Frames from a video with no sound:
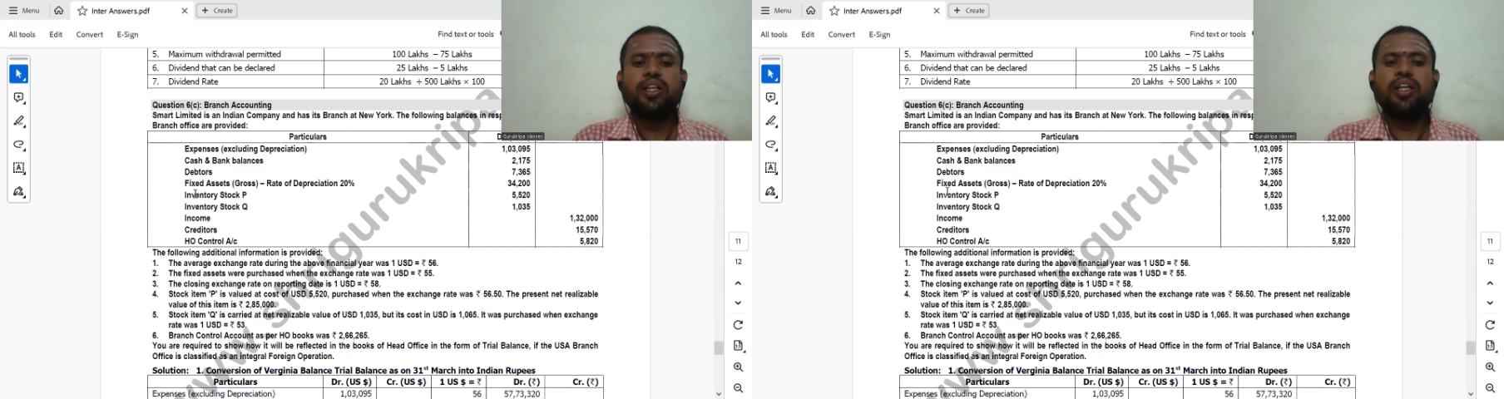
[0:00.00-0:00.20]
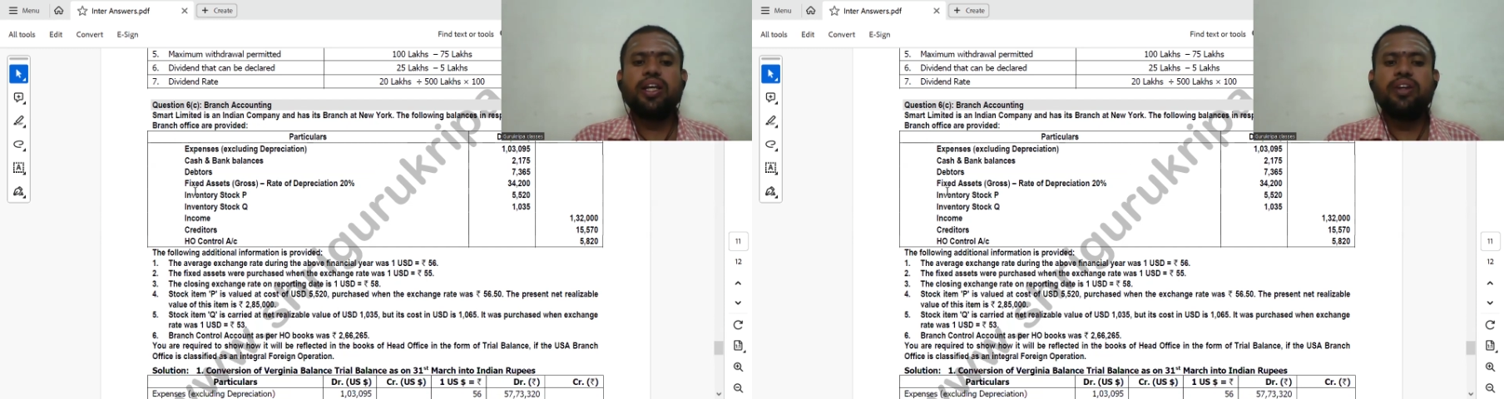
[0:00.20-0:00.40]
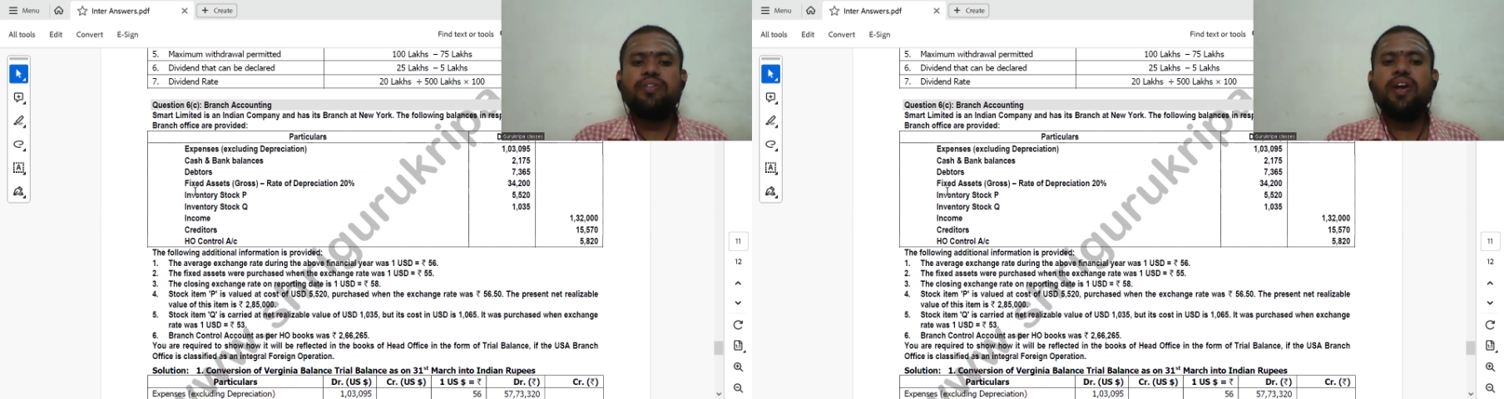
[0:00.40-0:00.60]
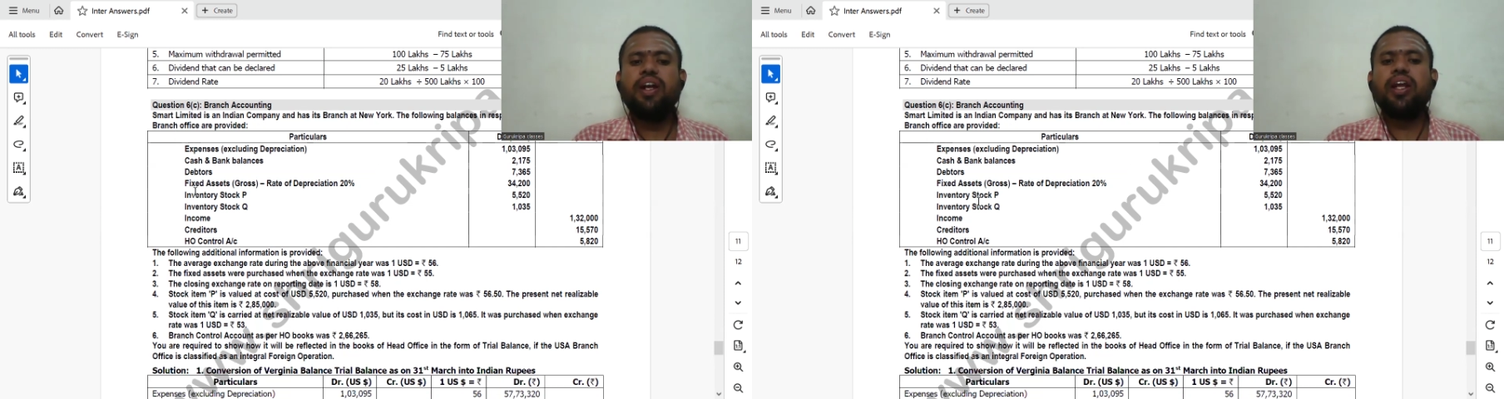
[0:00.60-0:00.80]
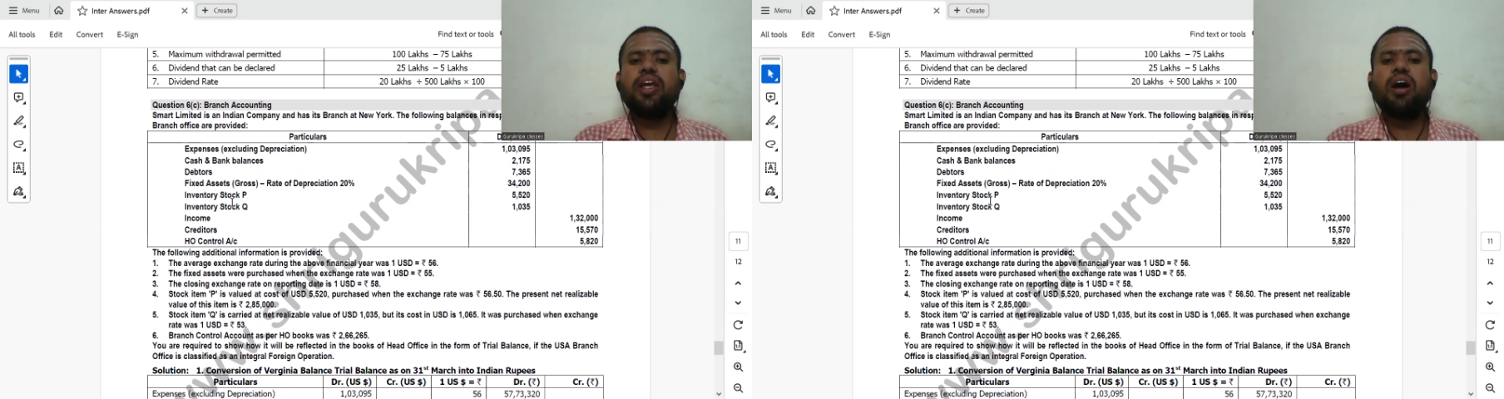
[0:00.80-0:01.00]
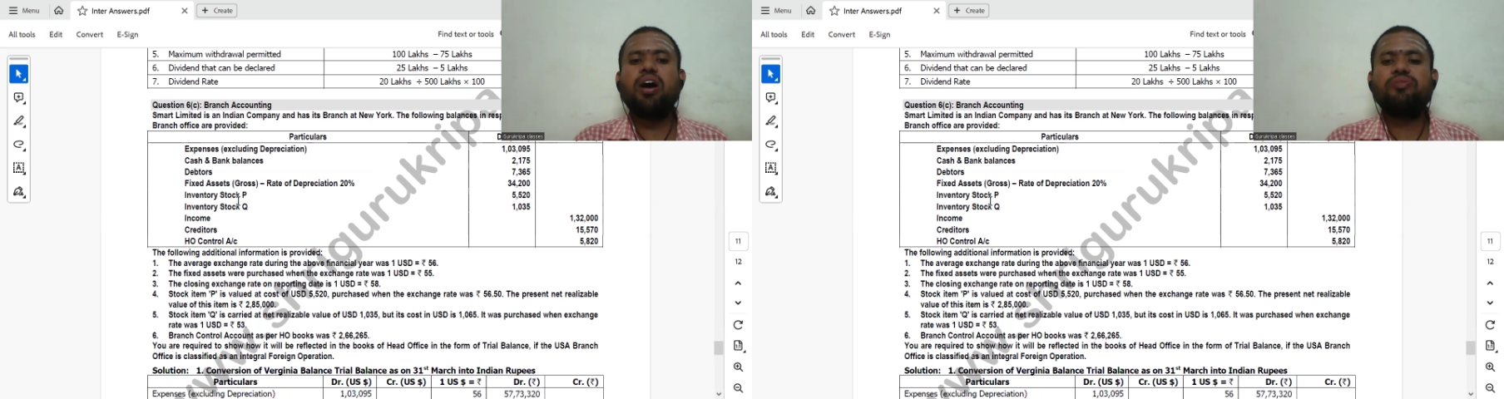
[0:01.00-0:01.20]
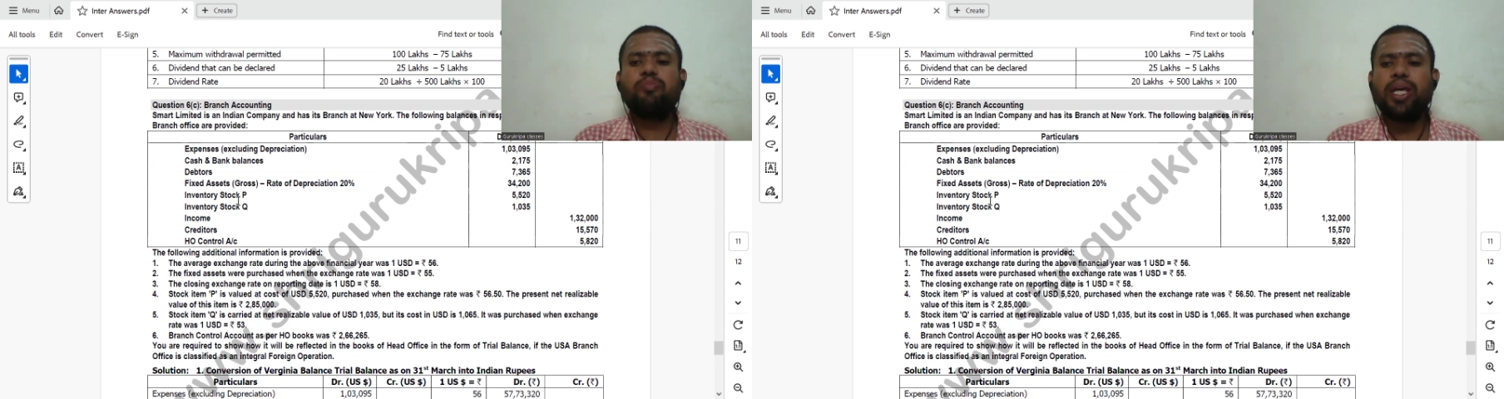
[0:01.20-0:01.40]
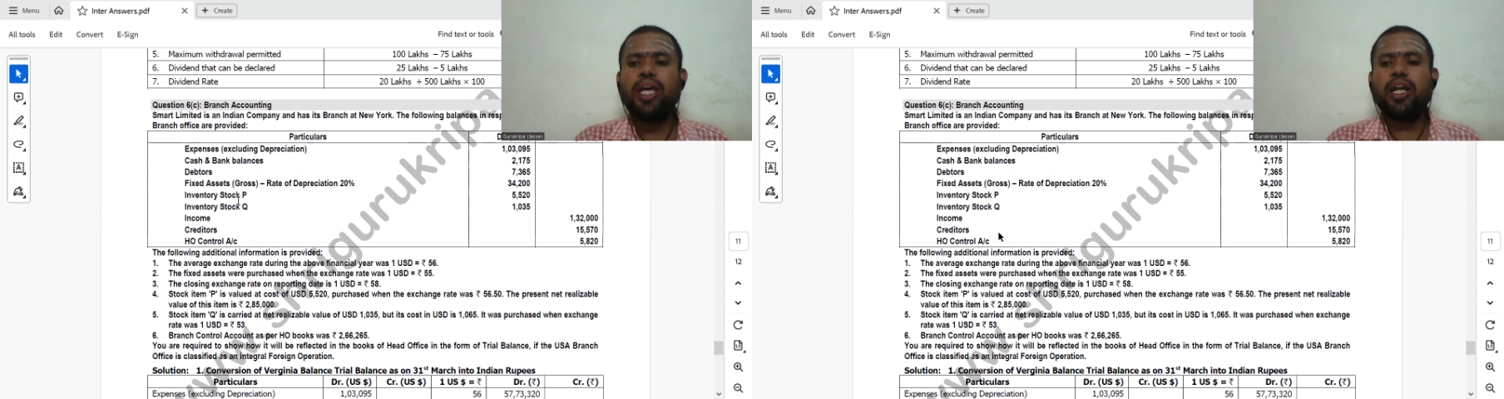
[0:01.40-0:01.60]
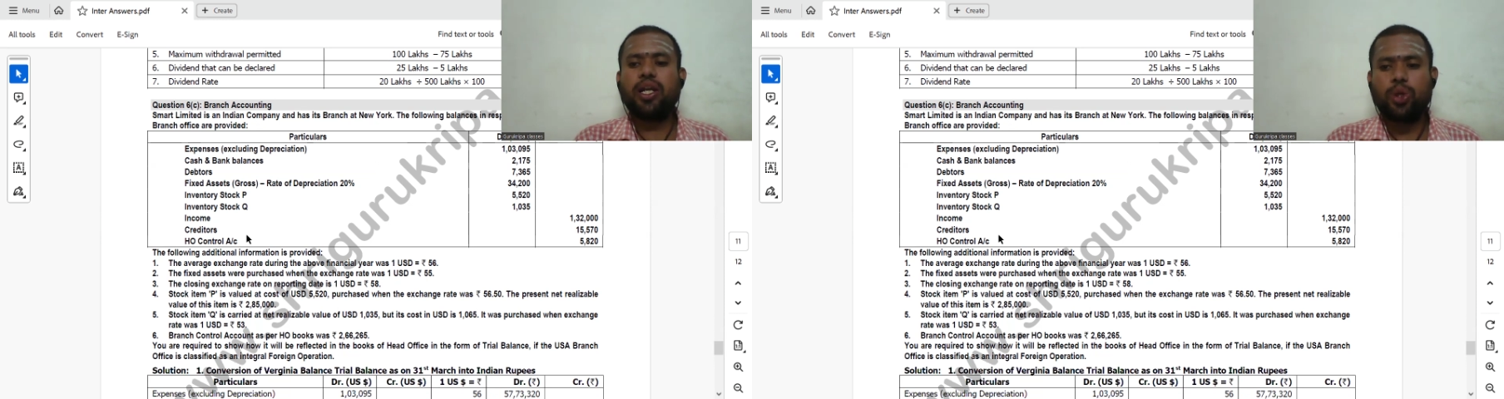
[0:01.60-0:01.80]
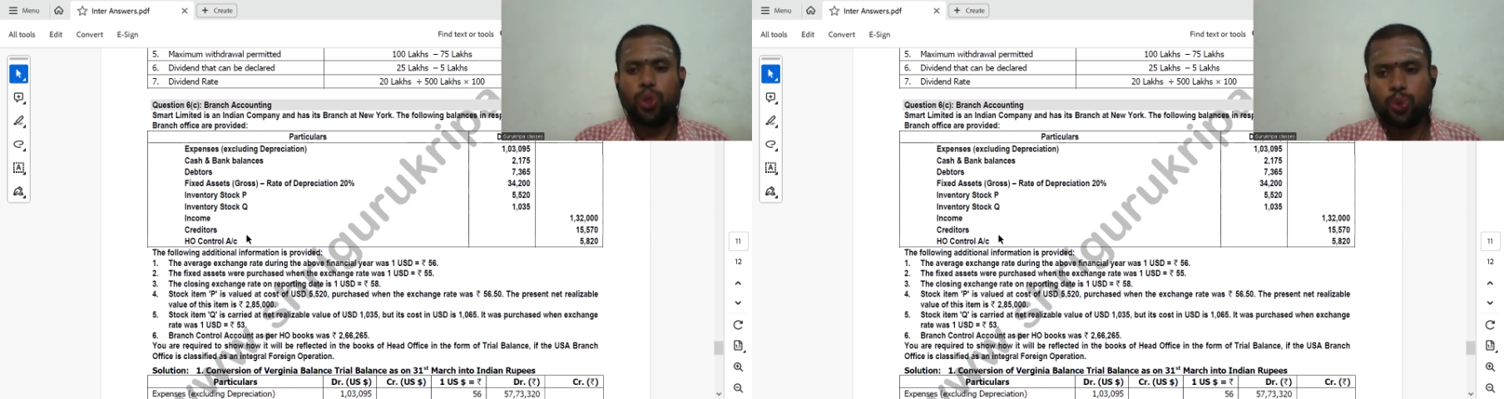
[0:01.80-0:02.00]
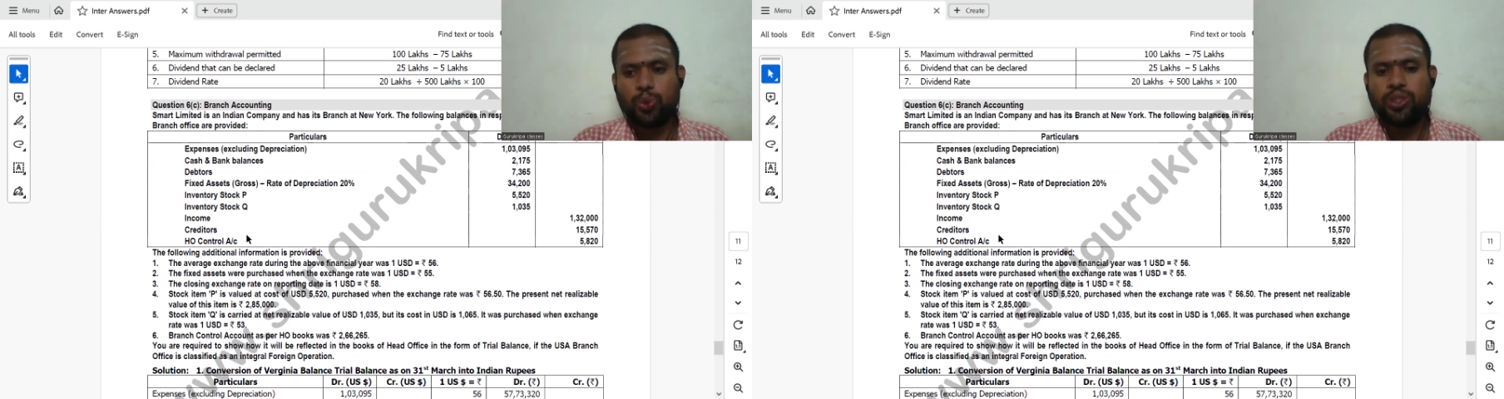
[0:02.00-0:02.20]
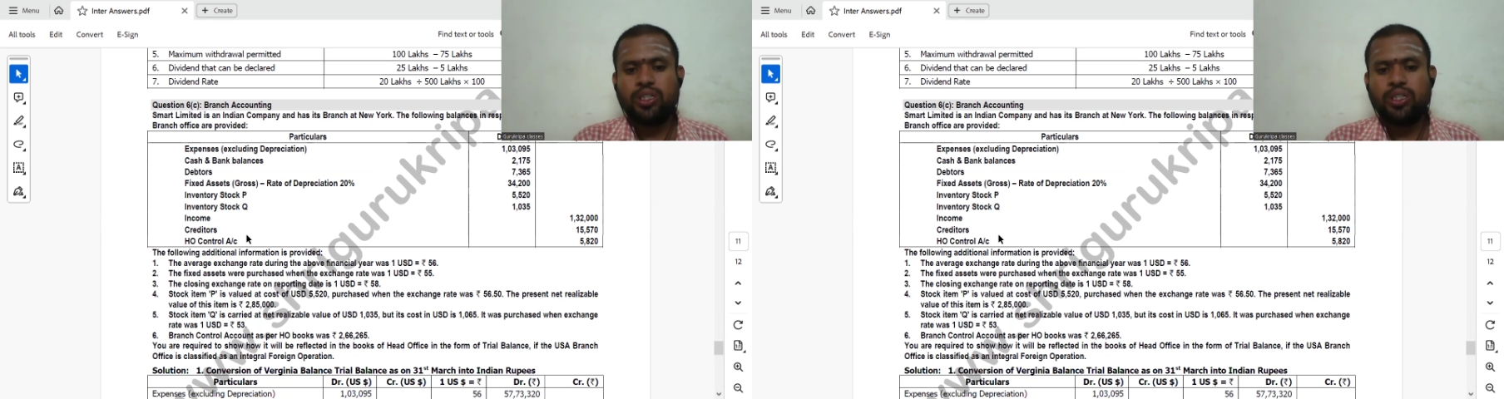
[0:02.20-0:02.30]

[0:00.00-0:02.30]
The inventory of P and Q,